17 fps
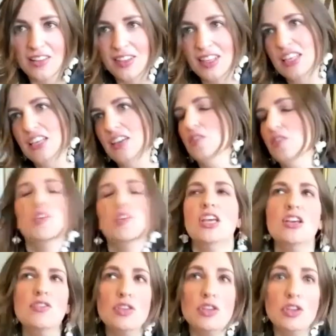Think of
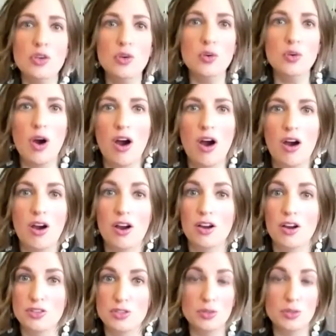if you
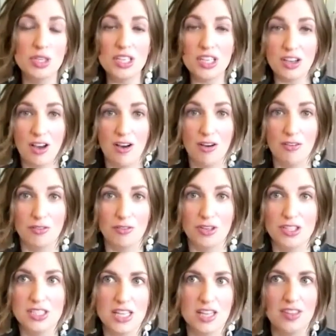are doing a
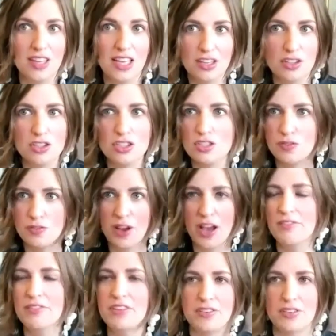conference and like there's
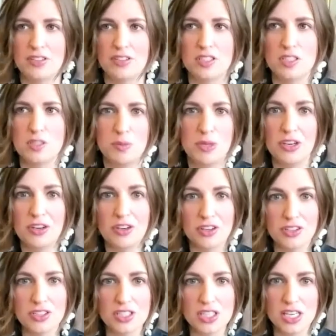5 different
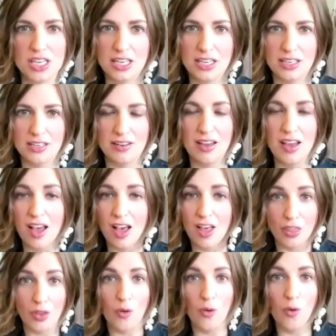speakers in
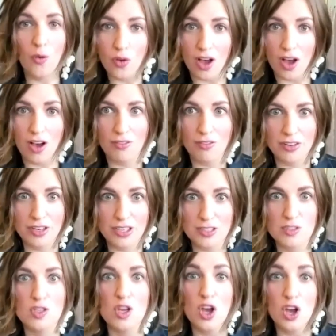the whole
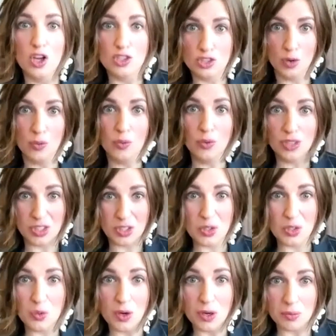conference. Don't
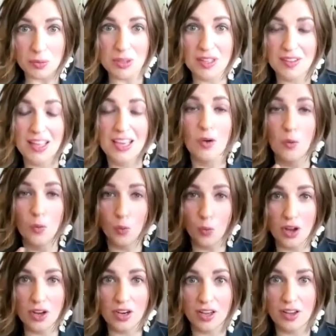you want to be like
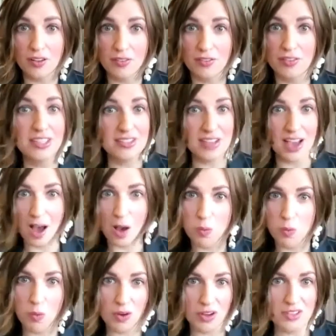one of the
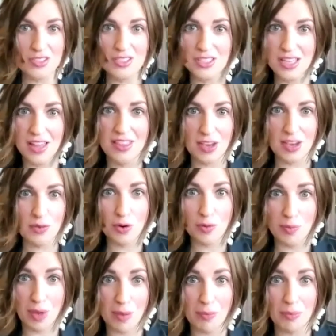top ones that they
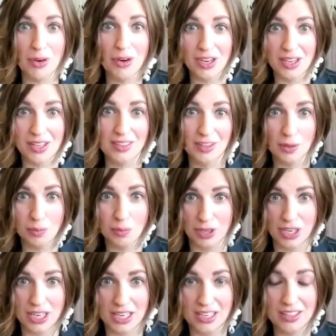remember in their
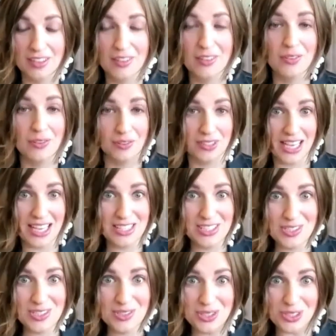brain?
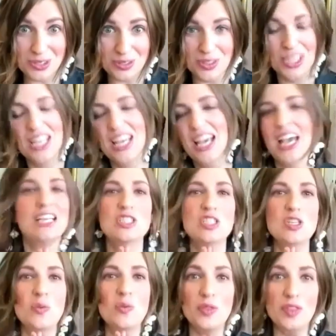Yes, you do. And
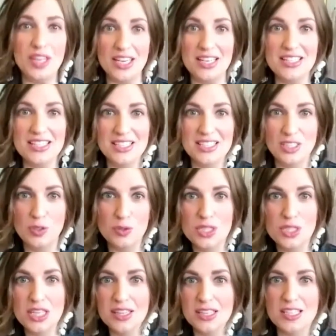so
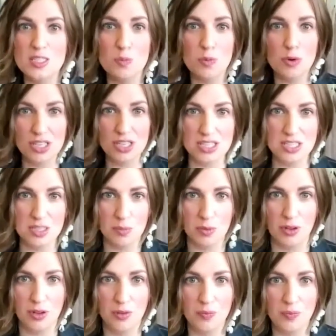using this
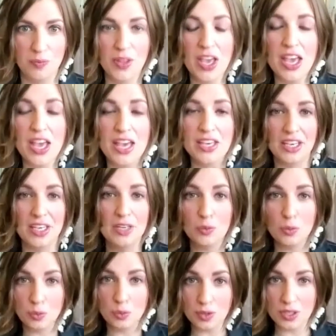principle
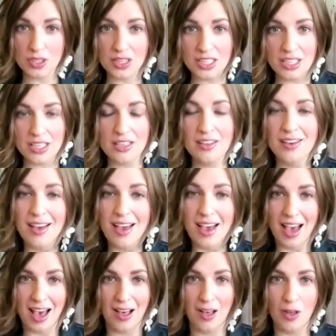can really
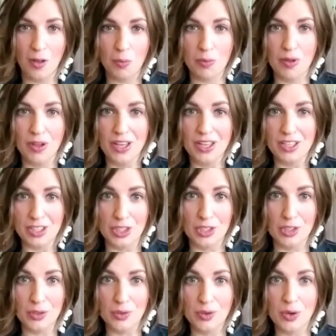help
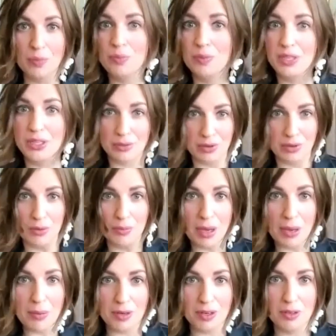you be
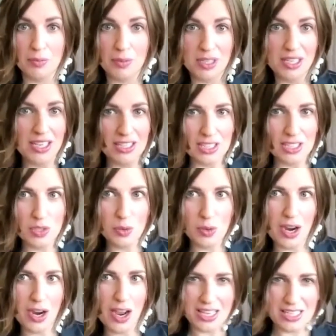remembered because you
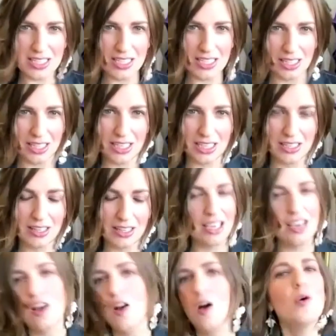are isolated.
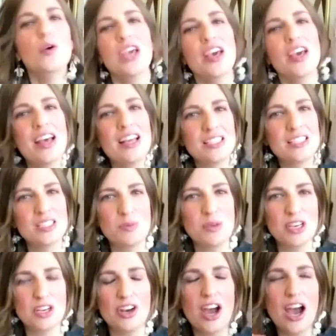Like, oh yeah, that
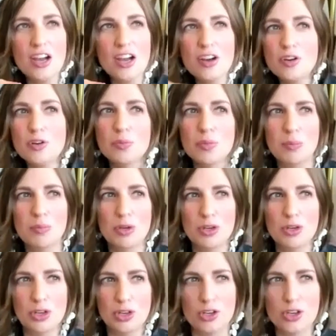speaker, I
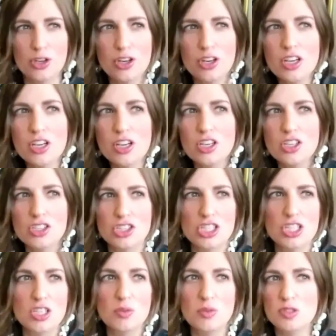remember her.
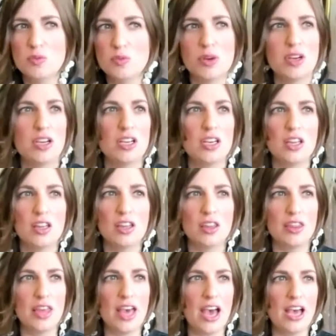She was wearing
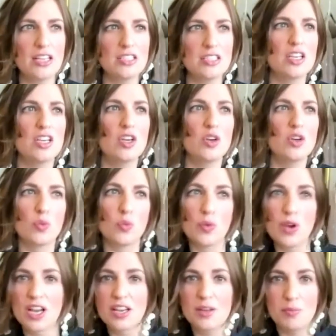that
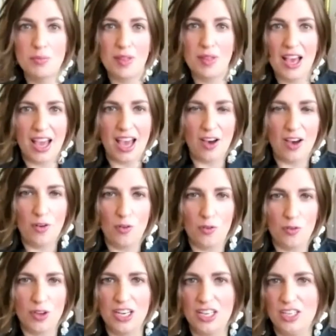red and black
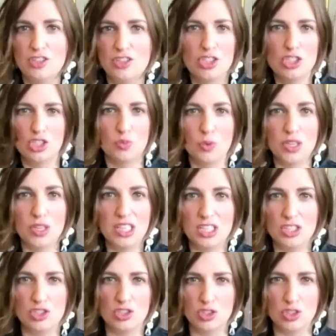outfit and just
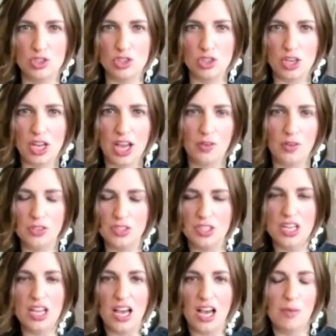really stood
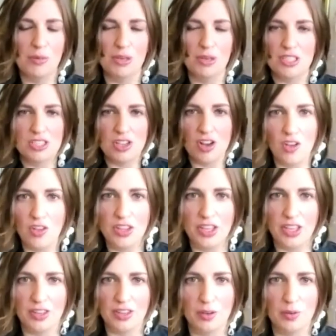out amongst all
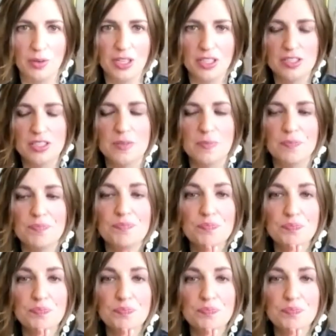the other ones.